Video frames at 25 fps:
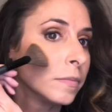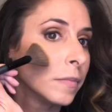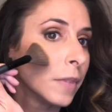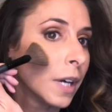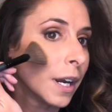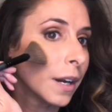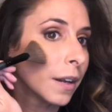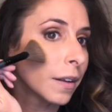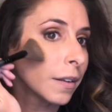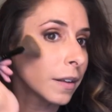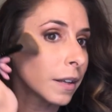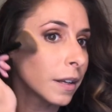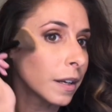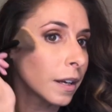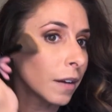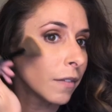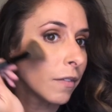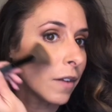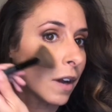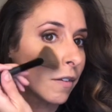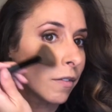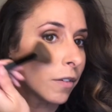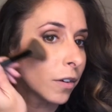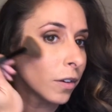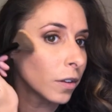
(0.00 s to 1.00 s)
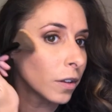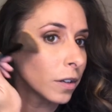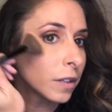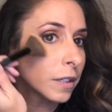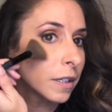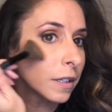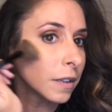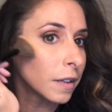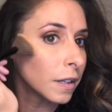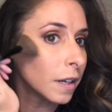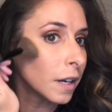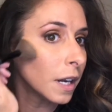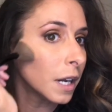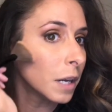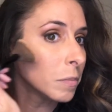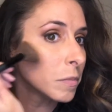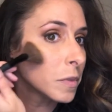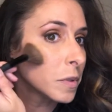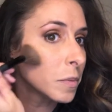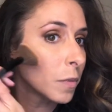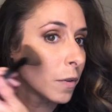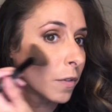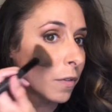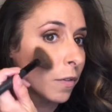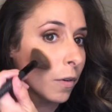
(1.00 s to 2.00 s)
I don't think I've ever looked at the names
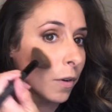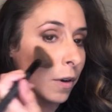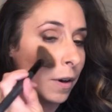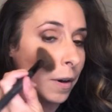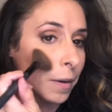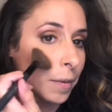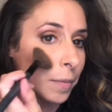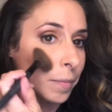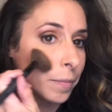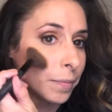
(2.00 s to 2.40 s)
before.